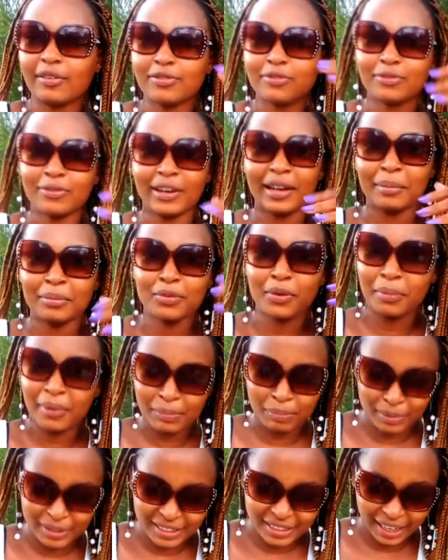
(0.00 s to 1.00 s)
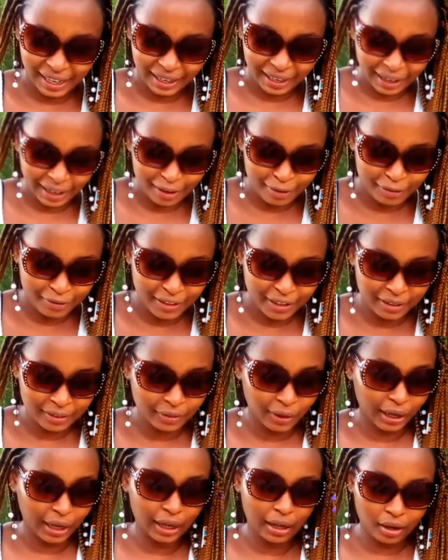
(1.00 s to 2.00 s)
vile mtu amepitia life, then
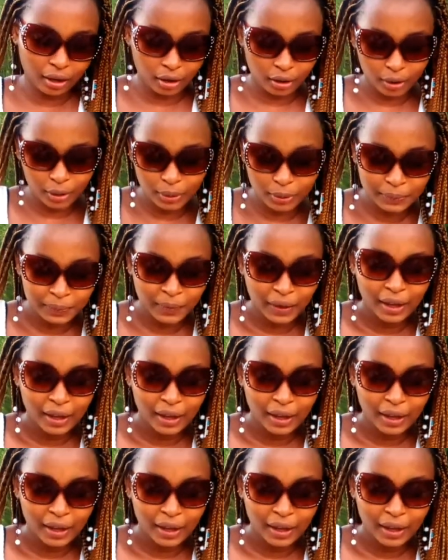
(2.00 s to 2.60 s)
we're like, oh,